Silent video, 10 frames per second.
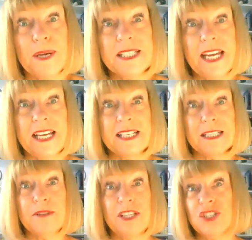by taking
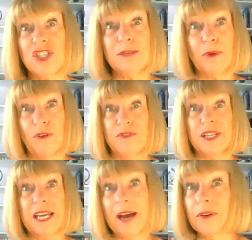some of these cheap over
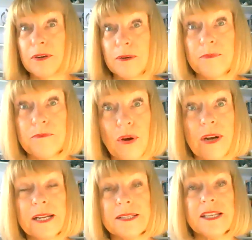the counter
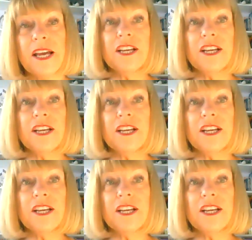products.